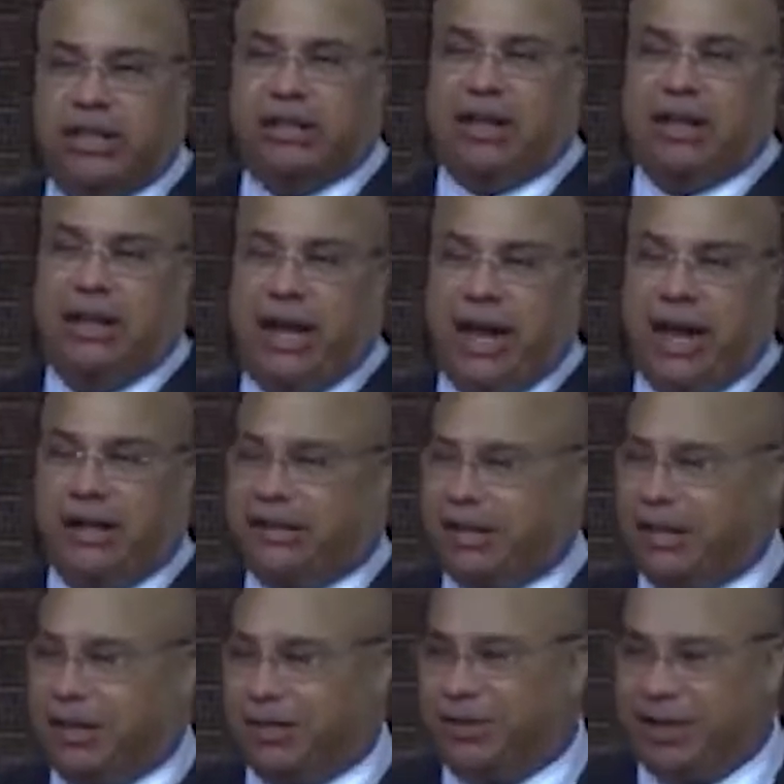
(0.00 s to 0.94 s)
delay
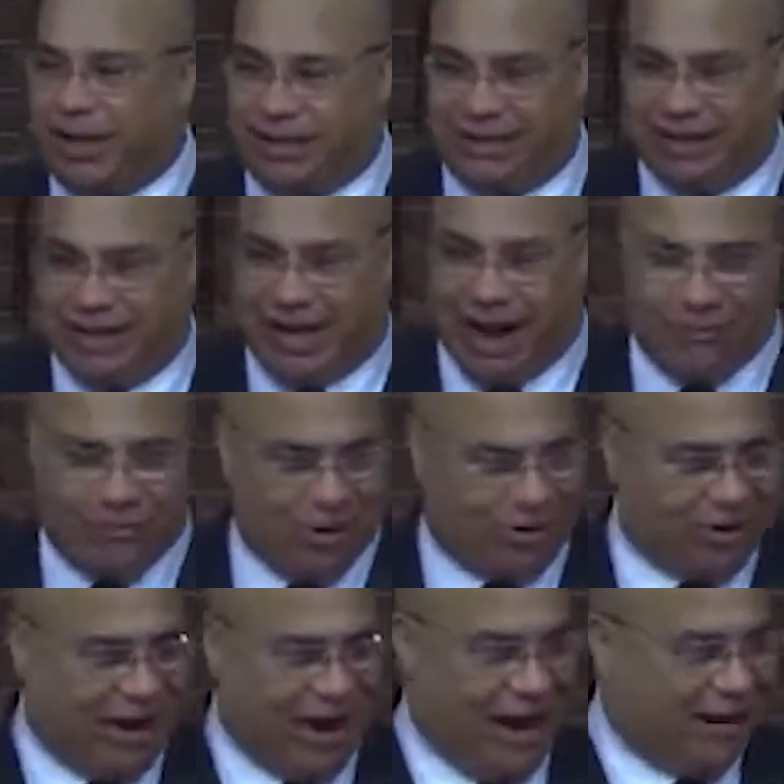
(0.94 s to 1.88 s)
to your destiny. I
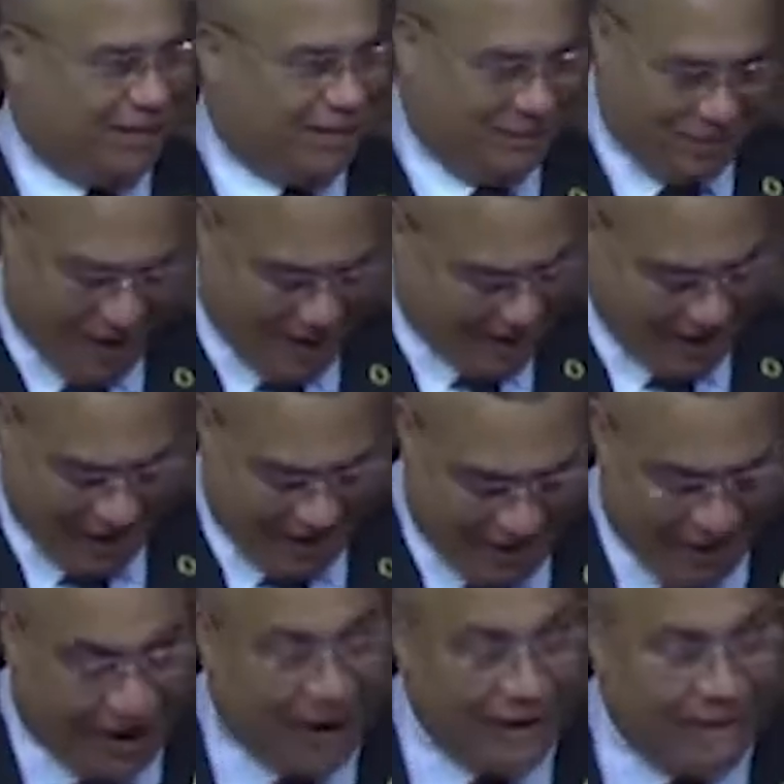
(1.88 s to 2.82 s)
wish I had somebody in
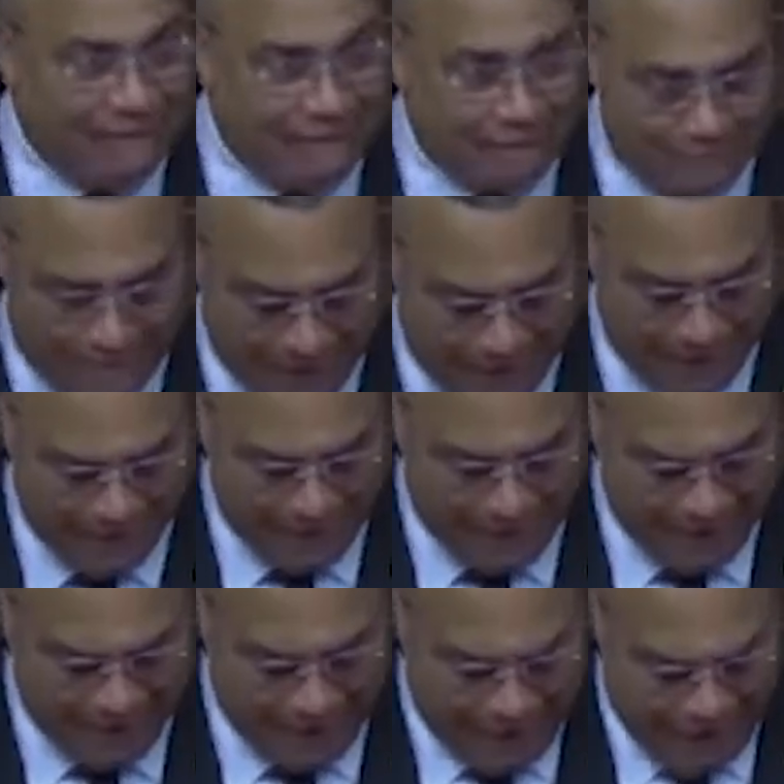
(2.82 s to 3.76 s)
here.
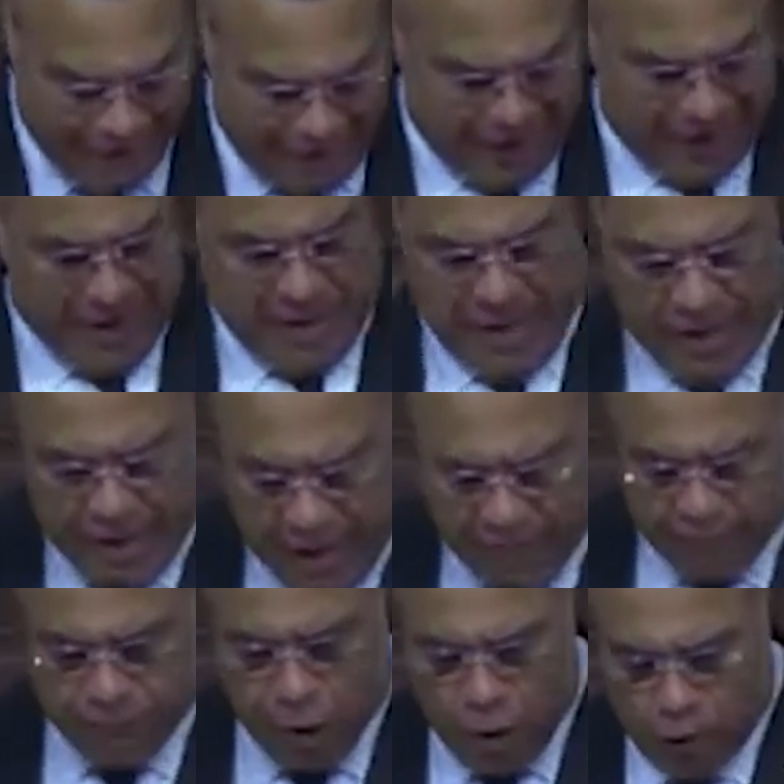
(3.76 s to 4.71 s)

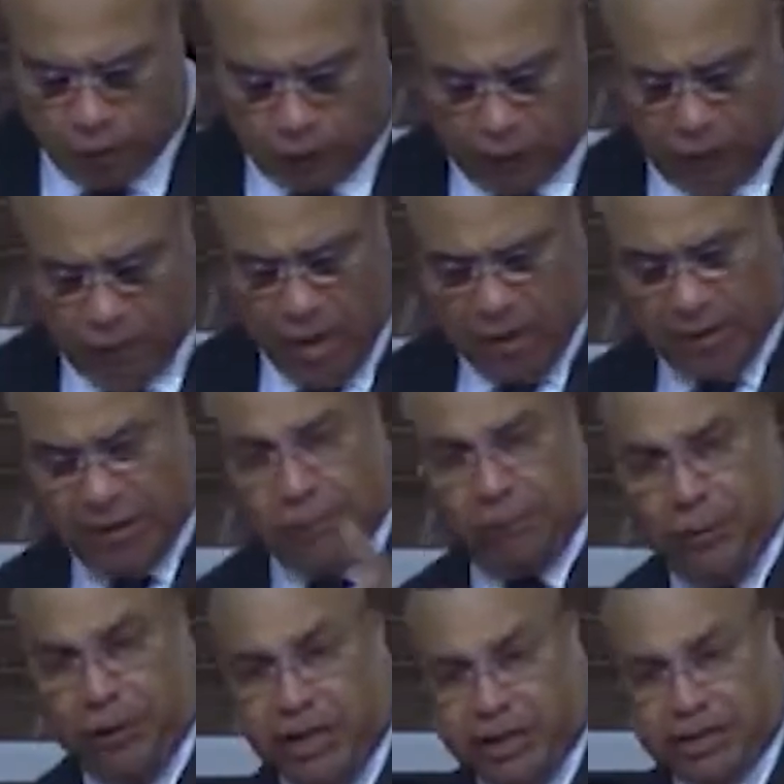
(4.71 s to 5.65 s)
He moves from
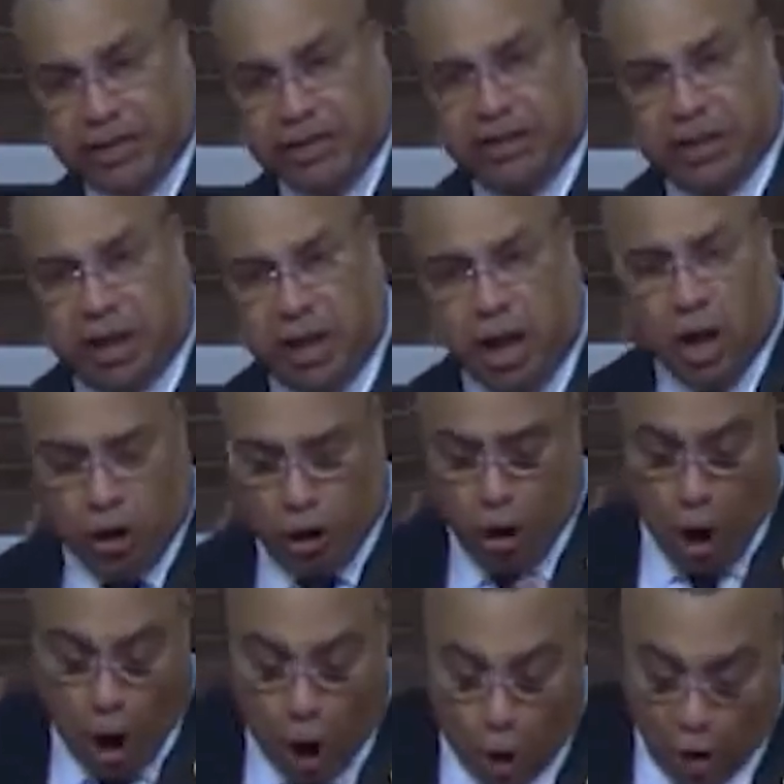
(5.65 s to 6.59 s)
depletion to
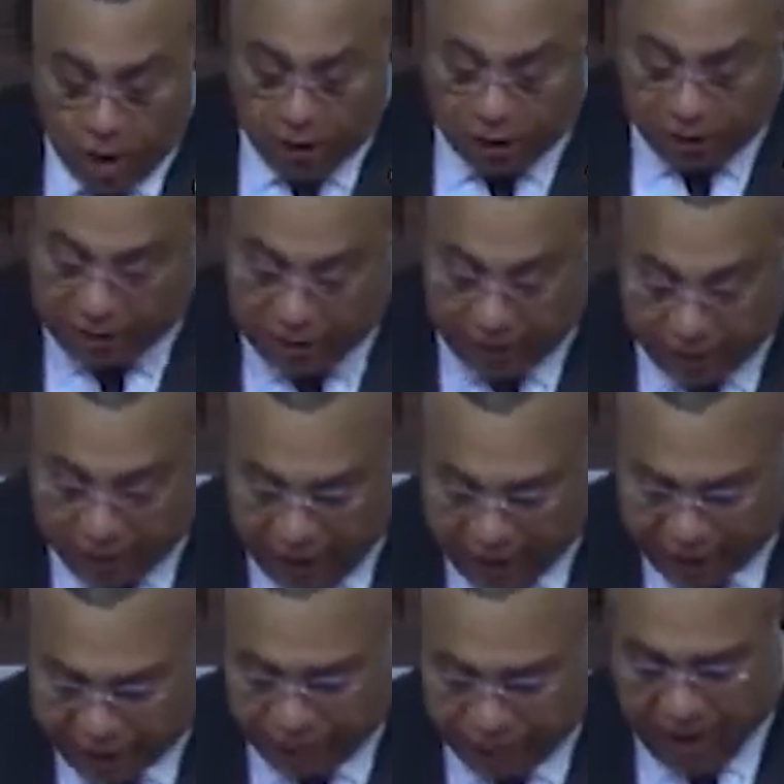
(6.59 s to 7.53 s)
no
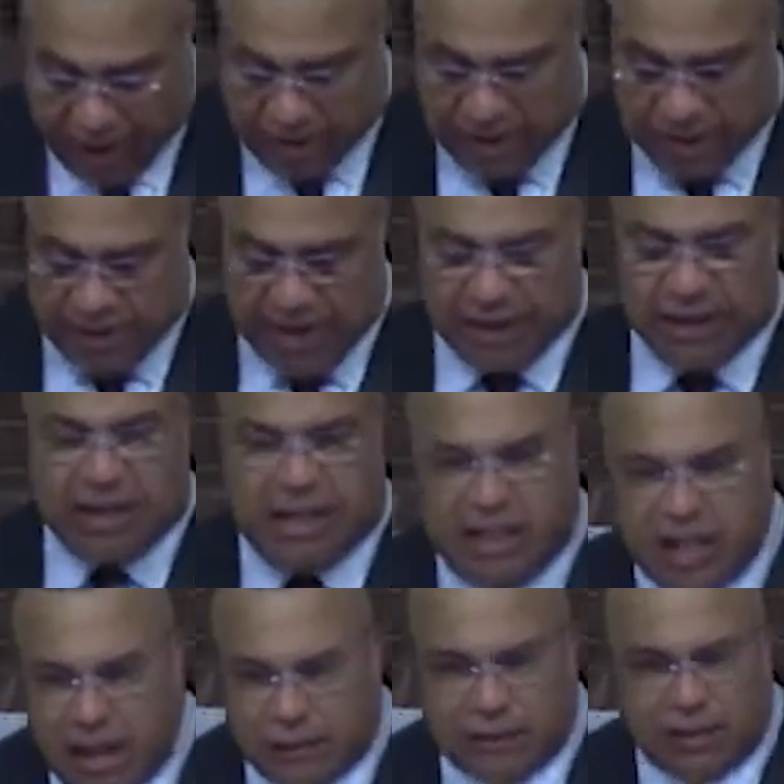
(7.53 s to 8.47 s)
deviation, and then he
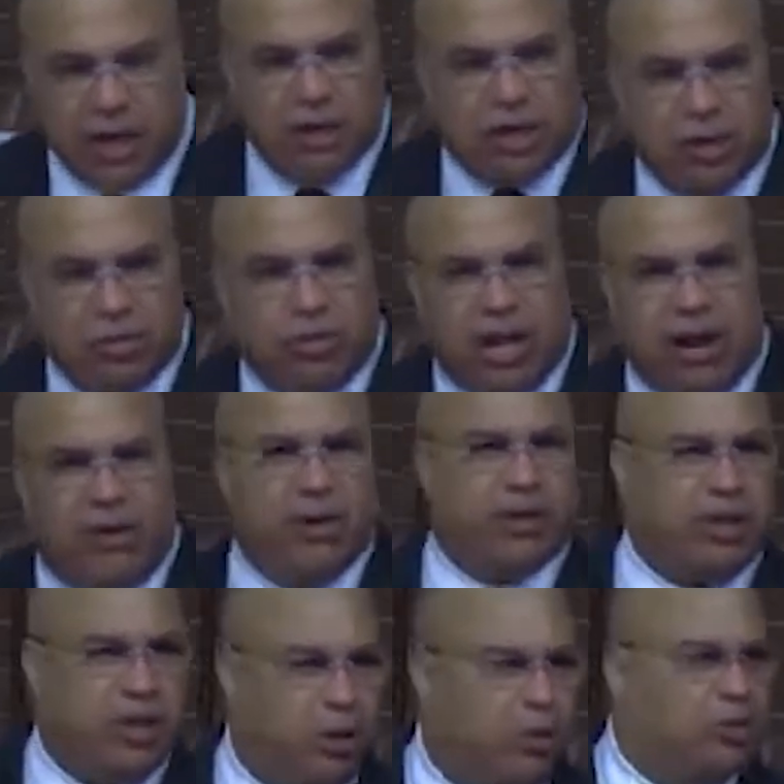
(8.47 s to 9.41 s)
shifts to there
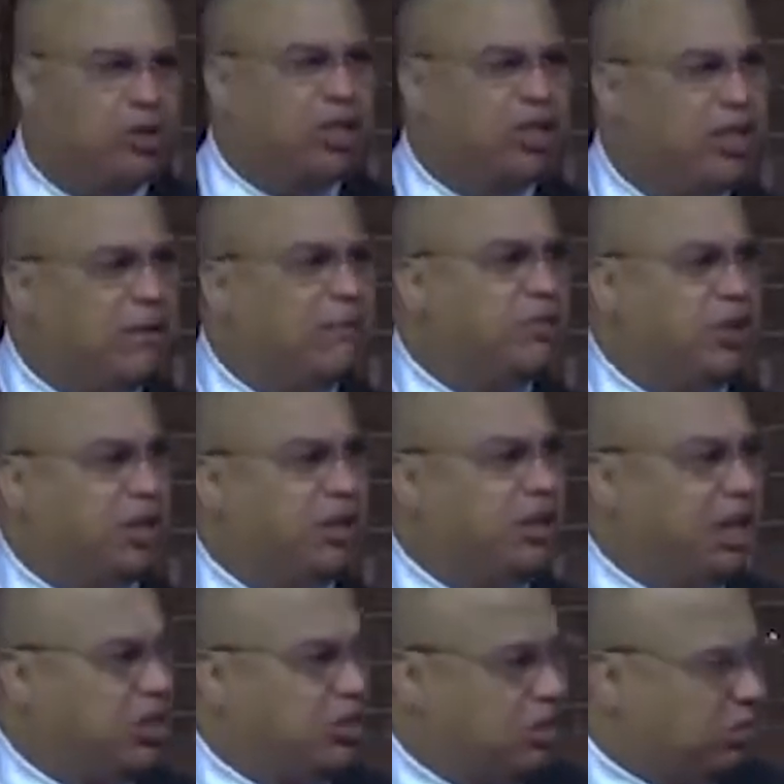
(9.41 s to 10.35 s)
is no
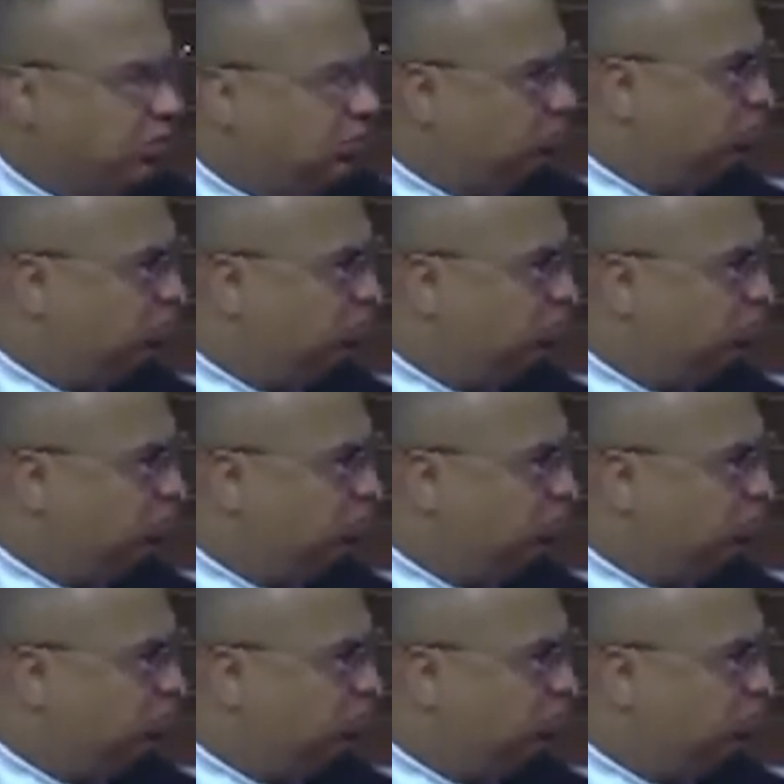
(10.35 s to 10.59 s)
subjugation.